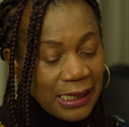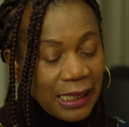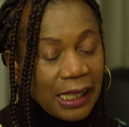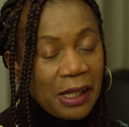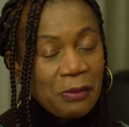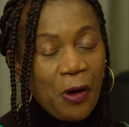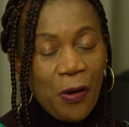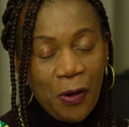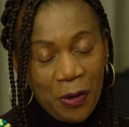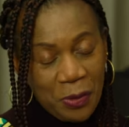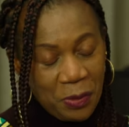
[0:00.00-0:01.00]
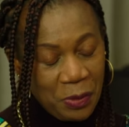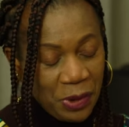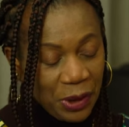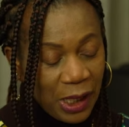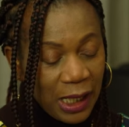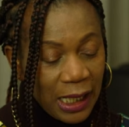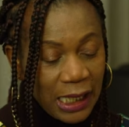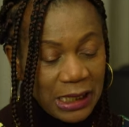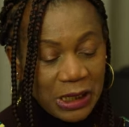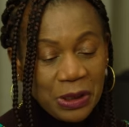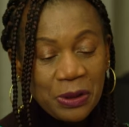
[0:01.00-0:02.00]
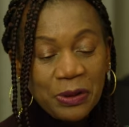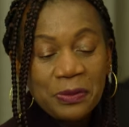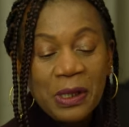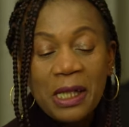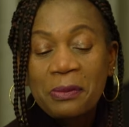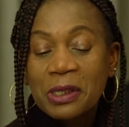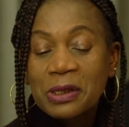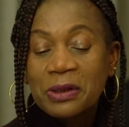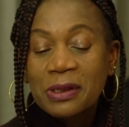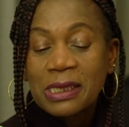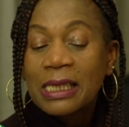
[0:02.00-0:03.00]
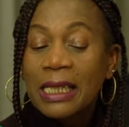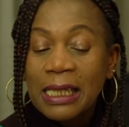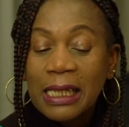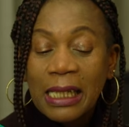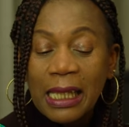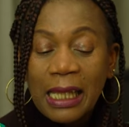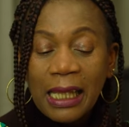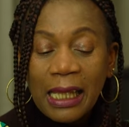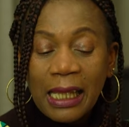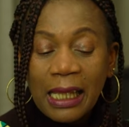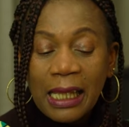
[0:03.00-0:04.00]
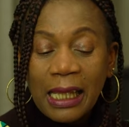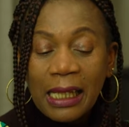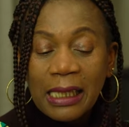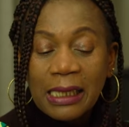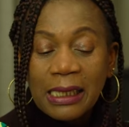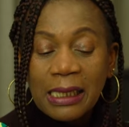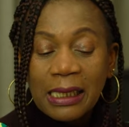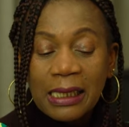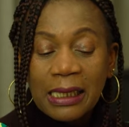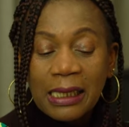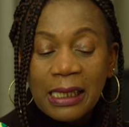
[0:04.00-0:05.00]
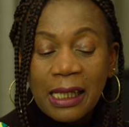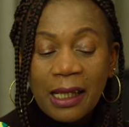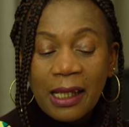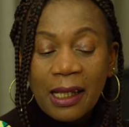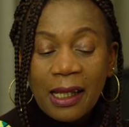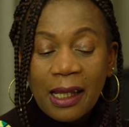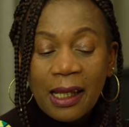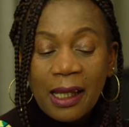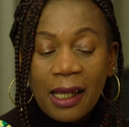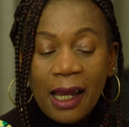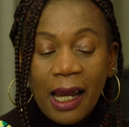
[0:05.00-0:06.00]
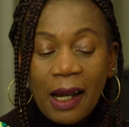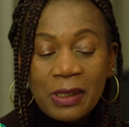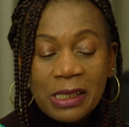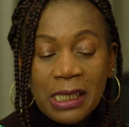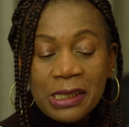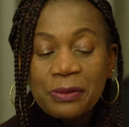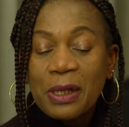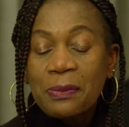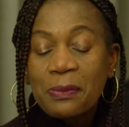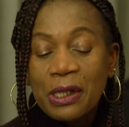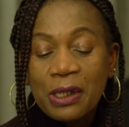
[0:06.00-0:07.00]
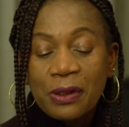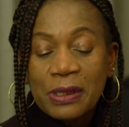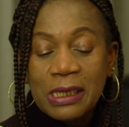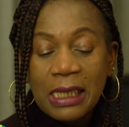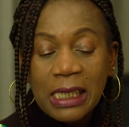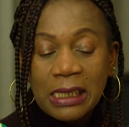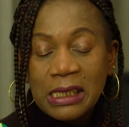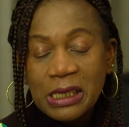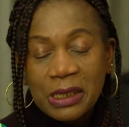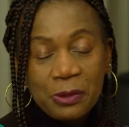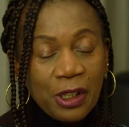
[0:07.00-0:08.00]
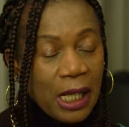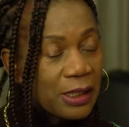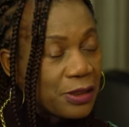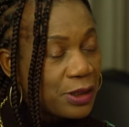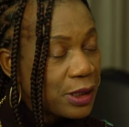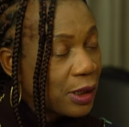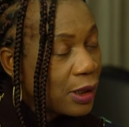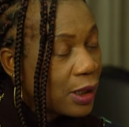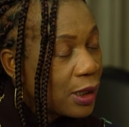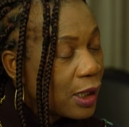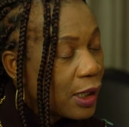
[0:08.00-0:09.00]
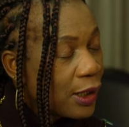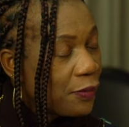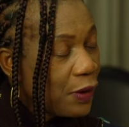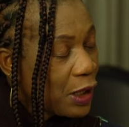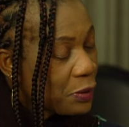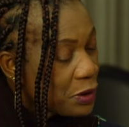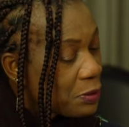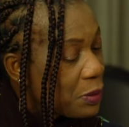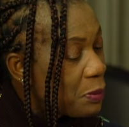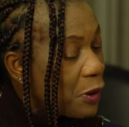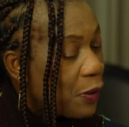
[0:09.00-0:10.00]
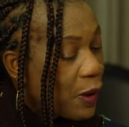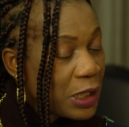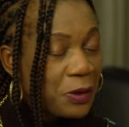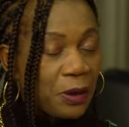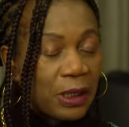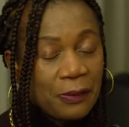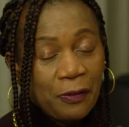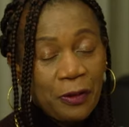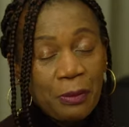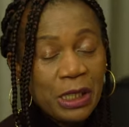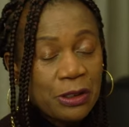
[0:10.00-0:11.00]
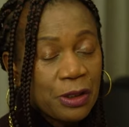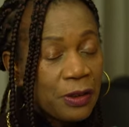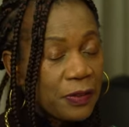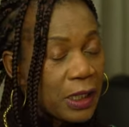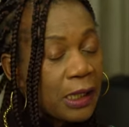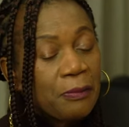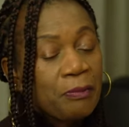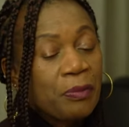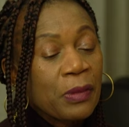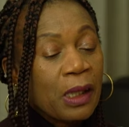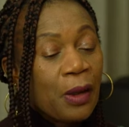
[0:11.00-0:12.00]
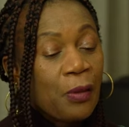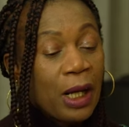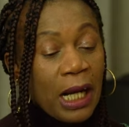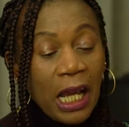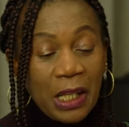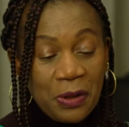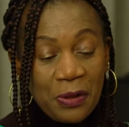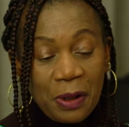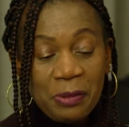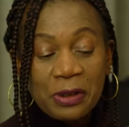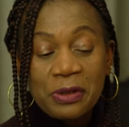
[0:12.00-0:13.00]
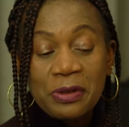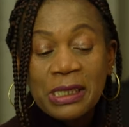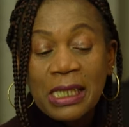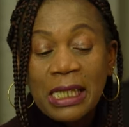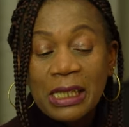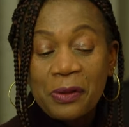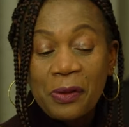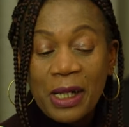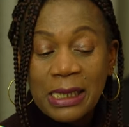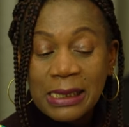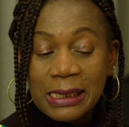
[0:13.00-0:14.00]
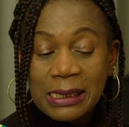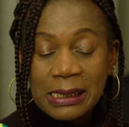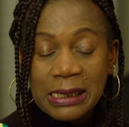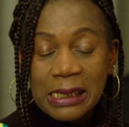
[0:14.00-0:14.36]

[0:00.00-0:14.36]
he came home and he told me about New Zealand. And I was just remembering New Zealand is a small country. Mm-hmm. If I could remember quite well from my geography, what I knew about New Zealand was